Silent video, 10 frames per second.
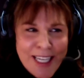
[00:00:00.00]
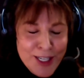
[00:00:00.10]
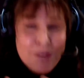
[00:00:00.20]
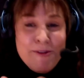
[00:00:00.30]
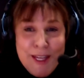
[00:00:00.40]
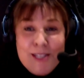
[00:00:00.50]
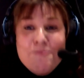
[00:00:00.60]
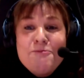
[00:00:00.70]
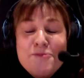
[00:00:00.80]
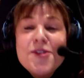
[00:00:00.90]
because
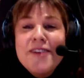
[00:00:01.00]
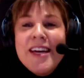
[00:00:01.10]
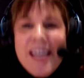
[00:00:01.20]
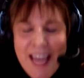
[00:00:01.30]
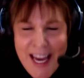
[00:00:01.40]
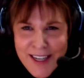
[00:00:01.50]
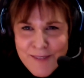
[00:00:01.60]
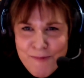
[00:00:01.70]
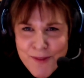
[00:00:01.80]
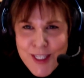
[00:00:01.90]
everything's moving again
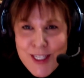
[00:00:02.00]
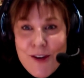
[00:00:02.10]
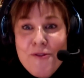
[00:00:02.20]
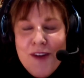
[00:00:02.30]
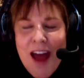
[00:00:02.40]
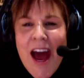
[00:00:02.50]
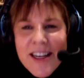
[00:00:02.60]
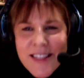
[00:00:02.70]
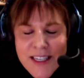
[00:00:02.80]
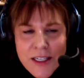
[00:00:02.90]
so
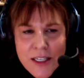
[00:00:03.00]
fast.